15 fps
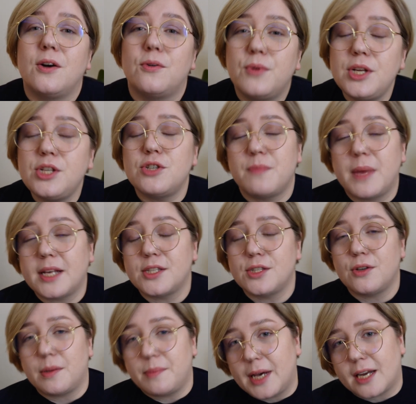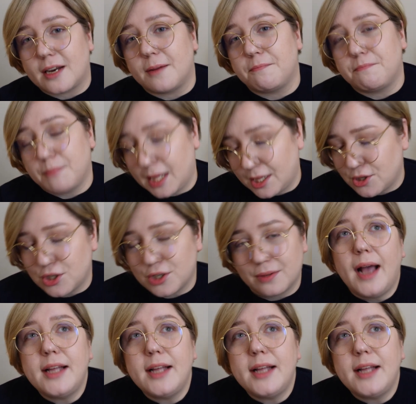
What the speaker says: which makes you a better manager.